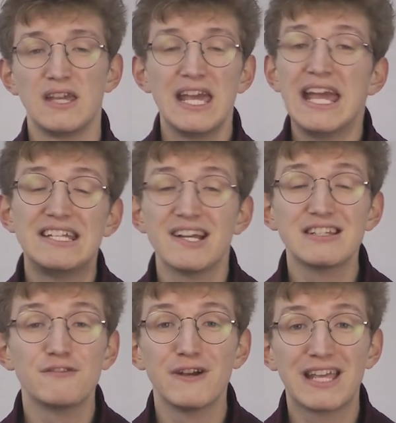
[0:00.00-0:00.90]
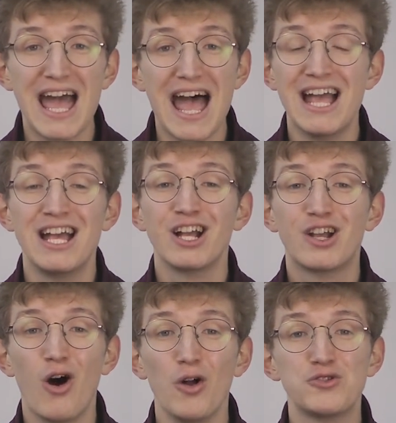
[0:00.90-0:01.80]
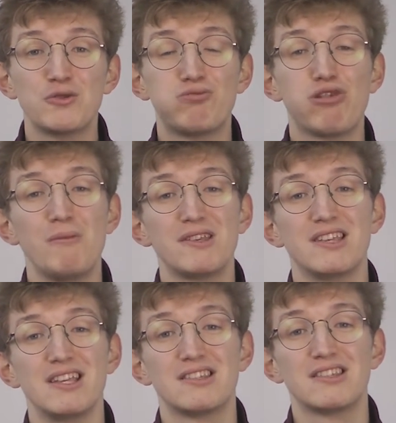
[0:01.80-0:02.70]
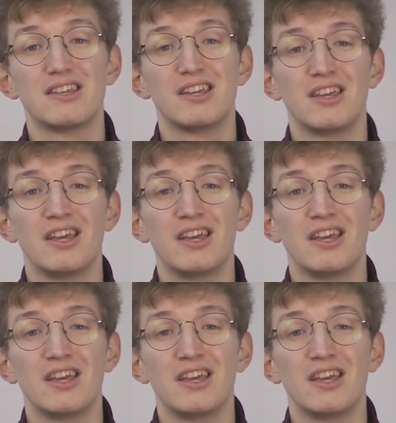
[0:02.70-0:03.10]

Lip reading: He doesn't forget God's promises.